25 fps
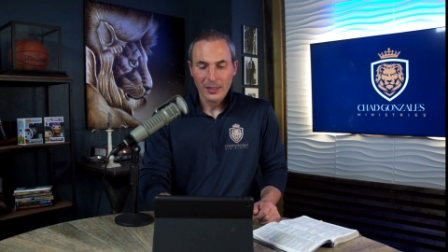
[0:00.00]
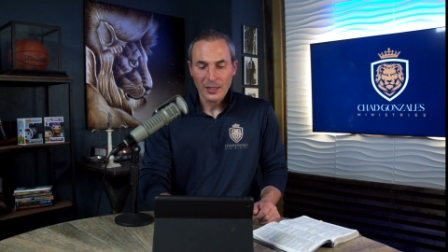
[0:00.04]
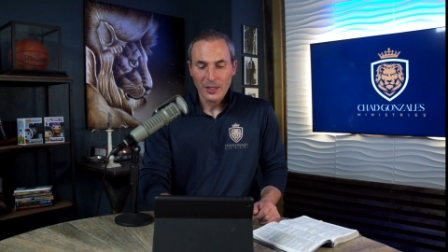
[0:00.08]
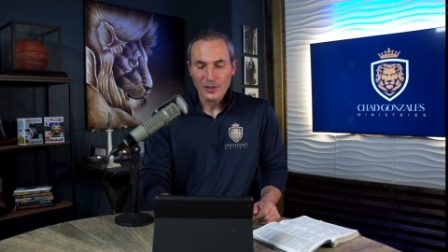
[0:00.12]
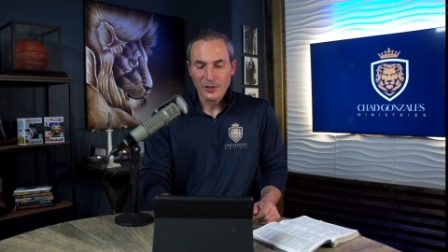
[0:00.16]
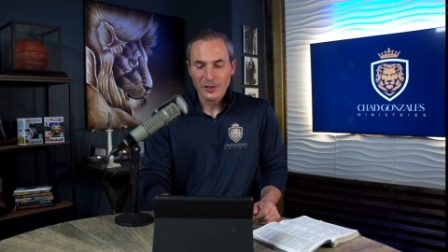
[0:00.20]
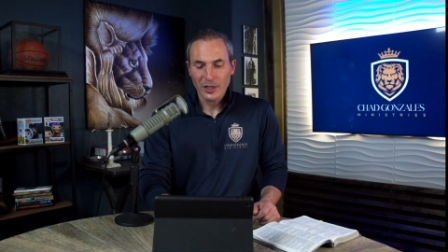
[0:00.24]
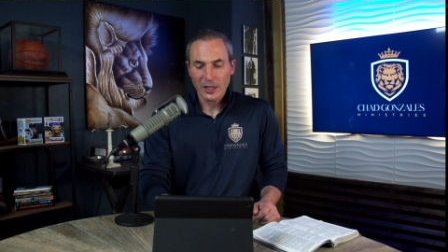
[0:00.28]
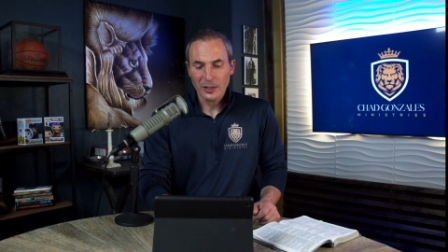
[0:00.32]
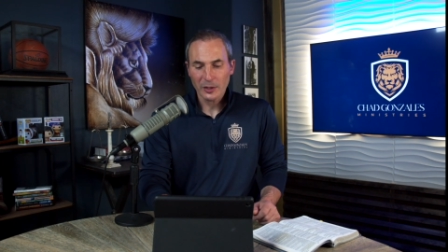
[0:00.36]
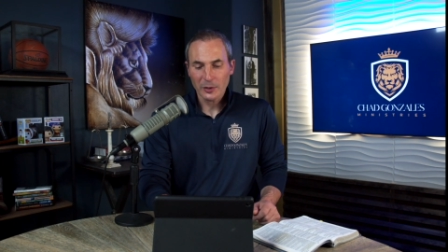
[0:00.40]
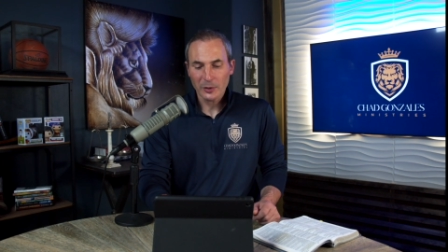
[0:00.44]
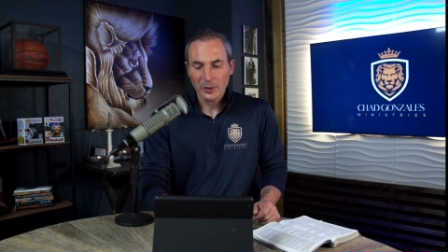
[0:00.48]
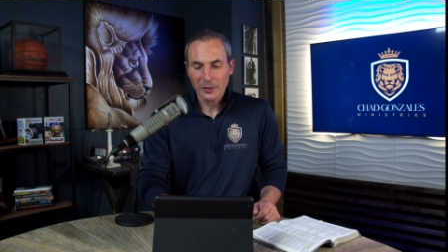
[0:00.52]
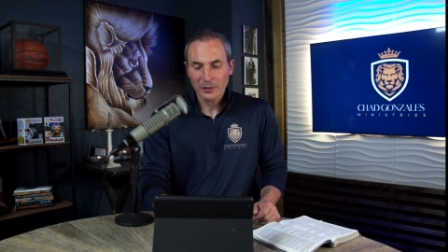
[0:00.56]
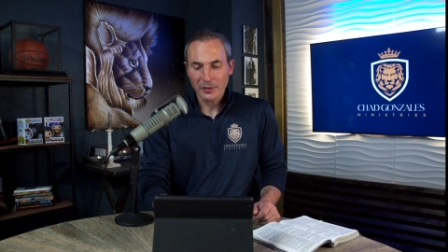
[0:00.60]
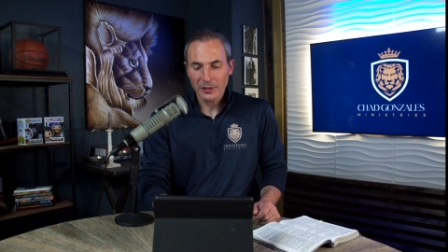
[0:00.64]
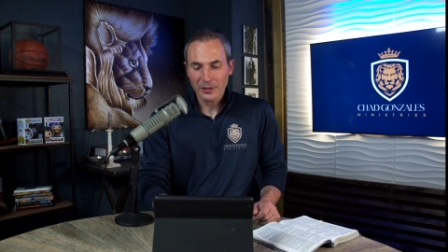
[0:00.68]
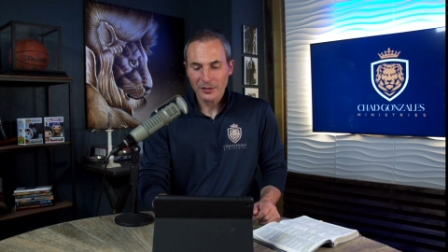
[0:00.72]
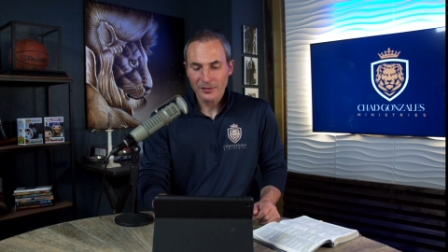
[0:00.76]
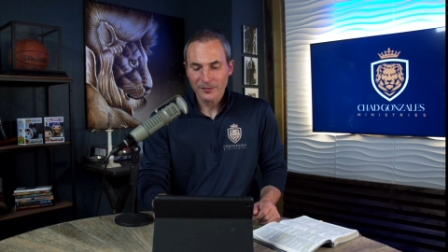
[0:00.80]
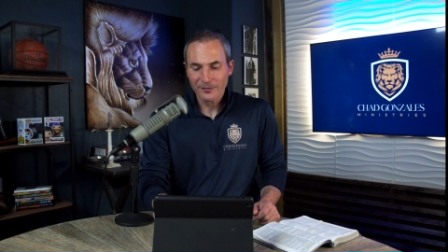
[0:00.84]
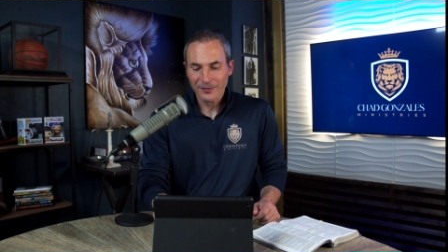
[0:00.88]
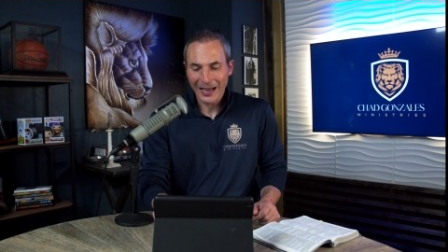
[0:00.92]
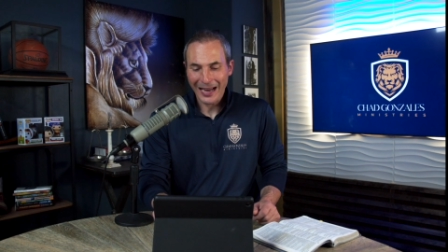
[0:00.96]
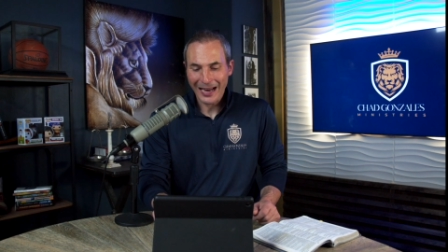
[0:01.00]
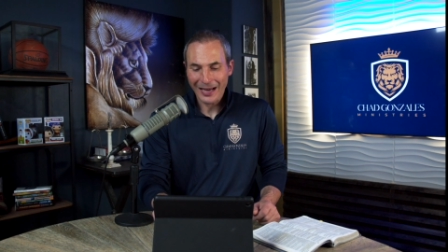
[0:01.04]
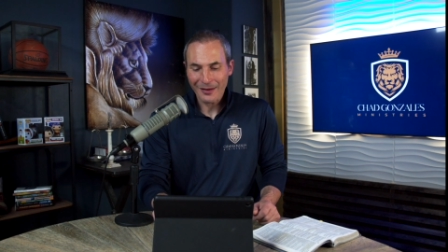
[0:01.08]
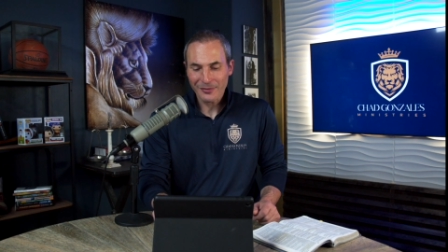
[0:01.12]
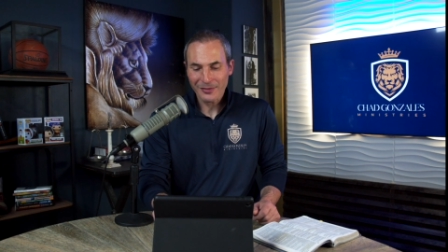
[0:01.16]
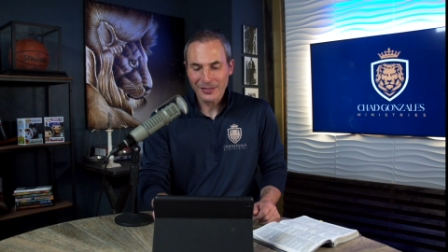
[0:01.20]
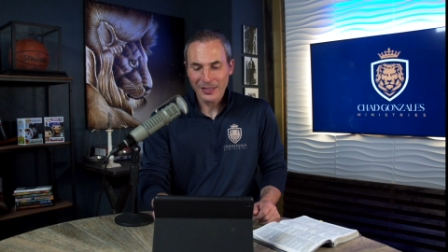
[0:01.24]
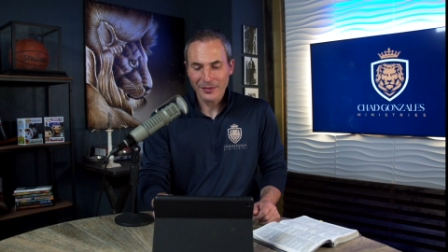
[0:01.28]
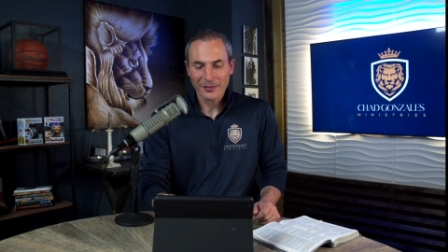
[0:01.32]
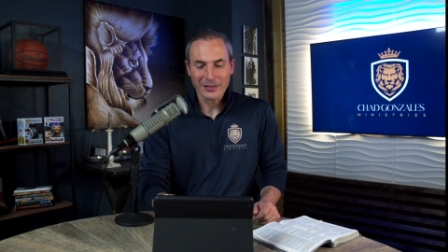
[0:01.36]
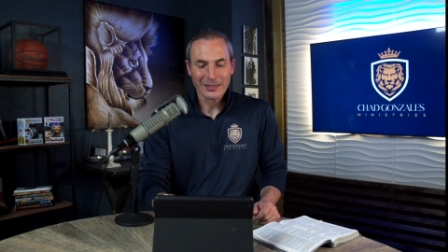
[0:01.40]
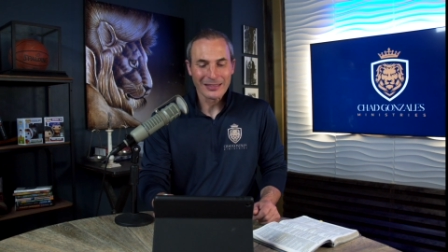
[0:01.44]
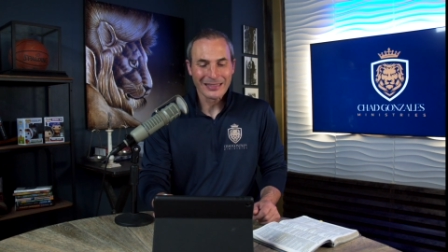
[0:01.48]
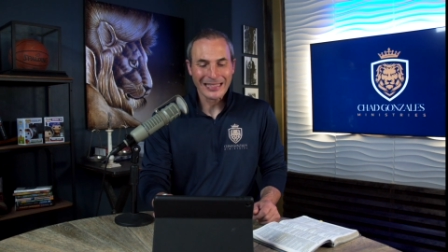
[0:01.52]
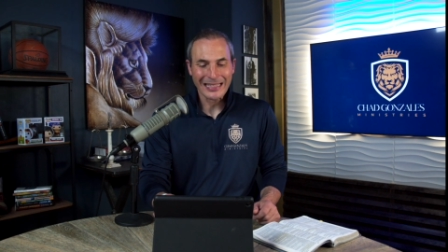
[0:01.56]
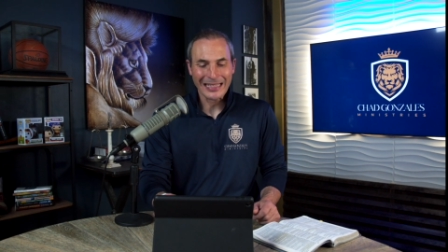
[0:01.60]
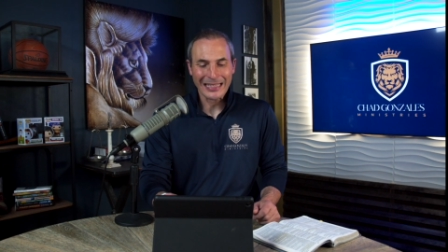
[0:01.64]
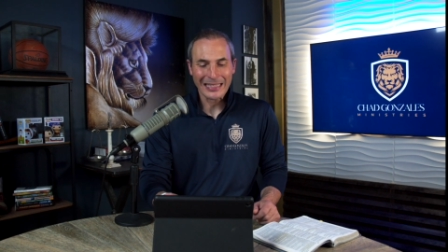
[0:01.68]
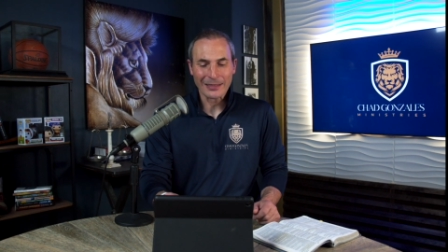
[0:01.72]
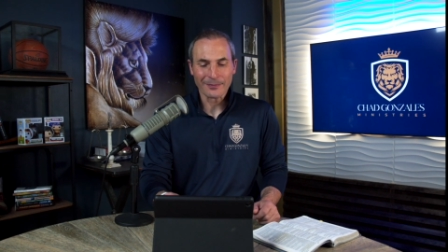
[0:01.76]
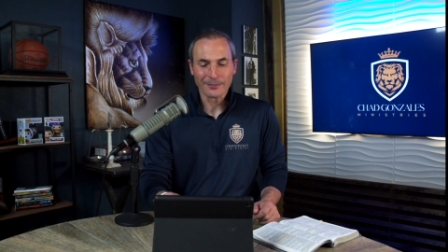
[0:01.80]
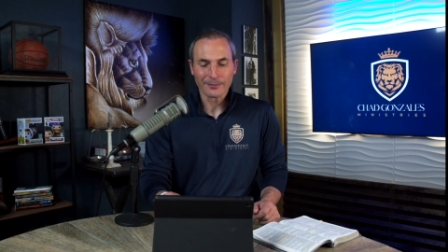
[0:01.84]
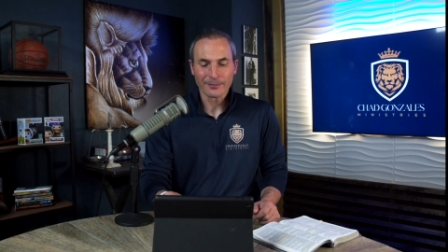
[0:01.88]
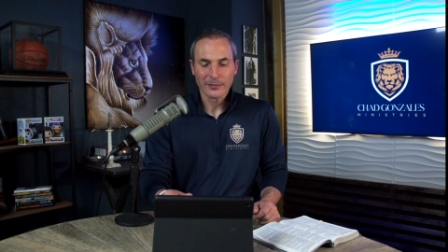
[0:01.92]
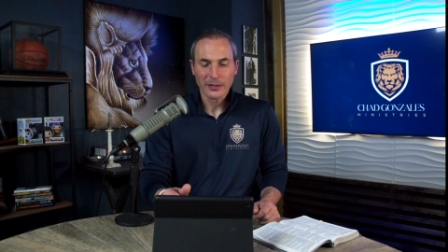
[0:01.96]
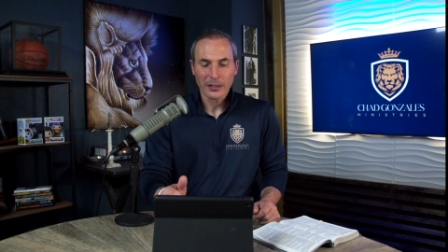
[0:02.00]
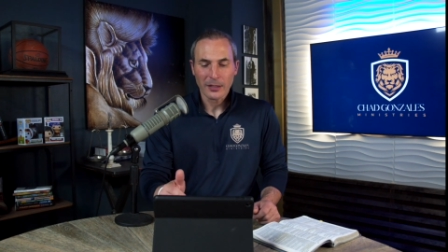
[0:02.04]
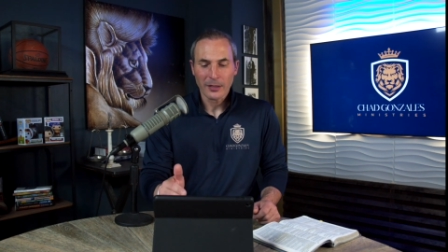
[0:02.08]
Second Corinthians five seventeen,